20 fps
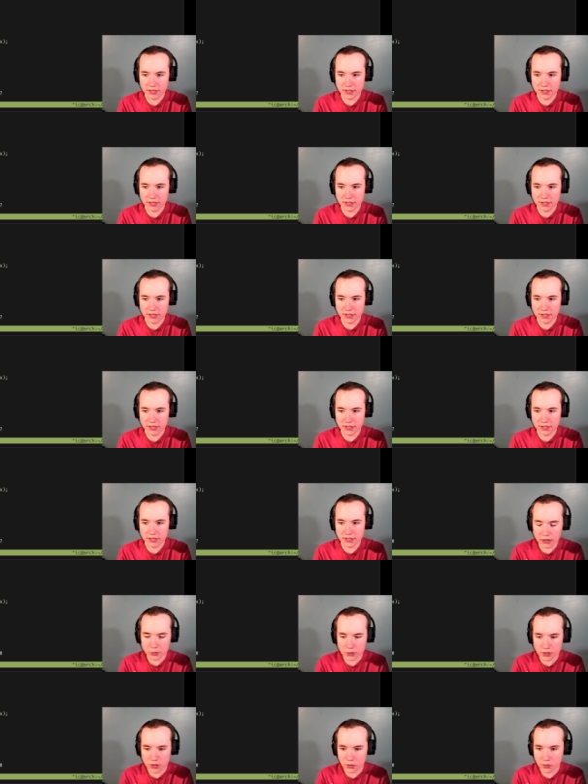and I just
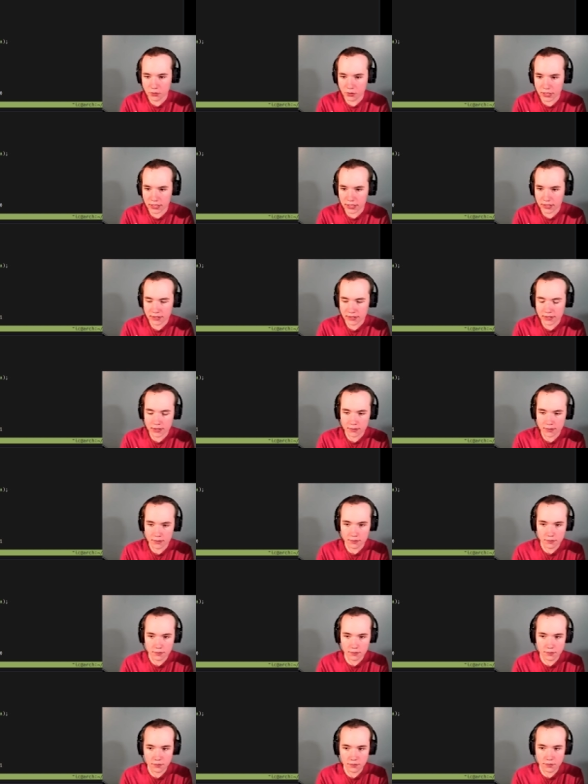want to print
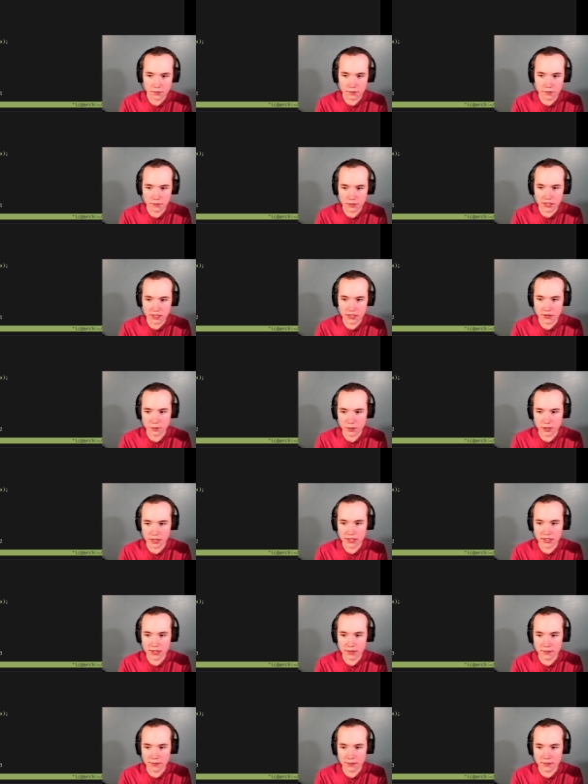this, right?